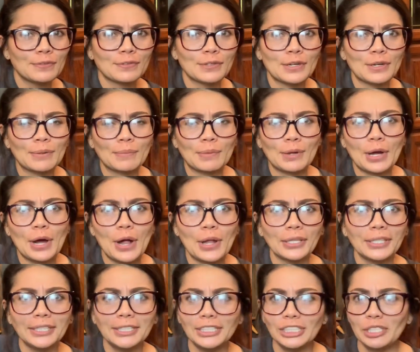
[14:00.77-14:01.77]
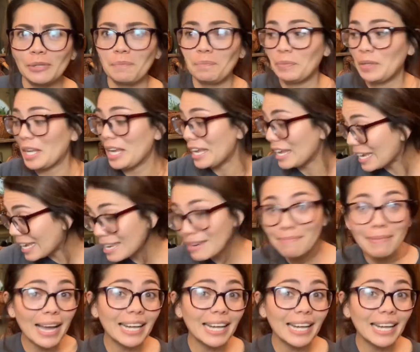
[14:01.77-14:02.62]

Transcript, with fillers: from college in my